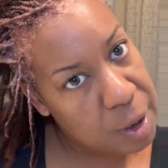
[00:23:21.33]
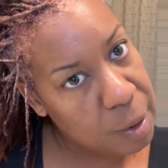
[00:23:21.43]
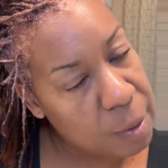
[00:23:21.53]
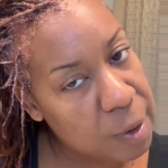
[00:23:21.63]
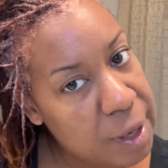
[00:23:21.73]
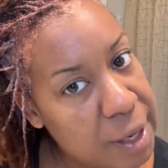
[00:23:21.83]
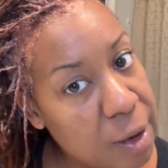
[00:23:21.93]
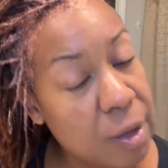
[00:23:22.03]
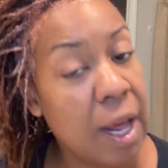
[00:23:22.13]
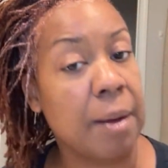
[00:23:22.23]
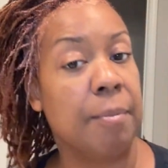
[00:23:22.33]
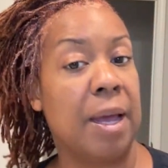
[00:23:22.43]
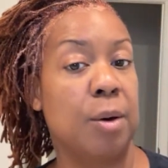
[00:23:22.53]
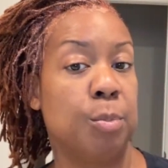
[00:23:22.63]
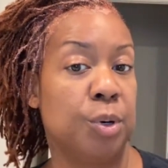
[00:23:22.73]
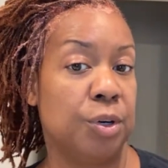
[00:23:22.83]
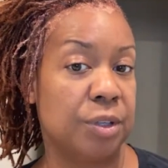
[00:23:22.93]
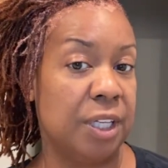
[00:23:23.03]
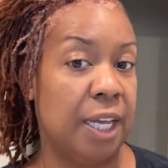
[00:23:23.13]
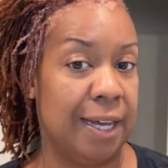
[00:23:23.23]
on, or like make a book?
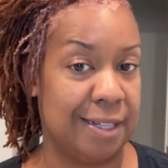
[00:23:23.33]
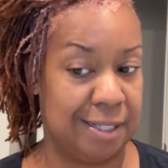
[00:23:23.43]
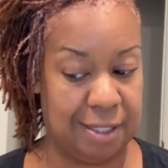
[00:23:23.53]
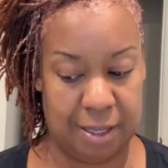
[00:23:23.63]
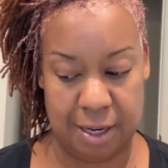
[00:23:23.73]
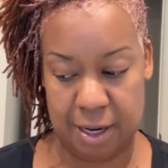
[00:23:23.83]
Yes.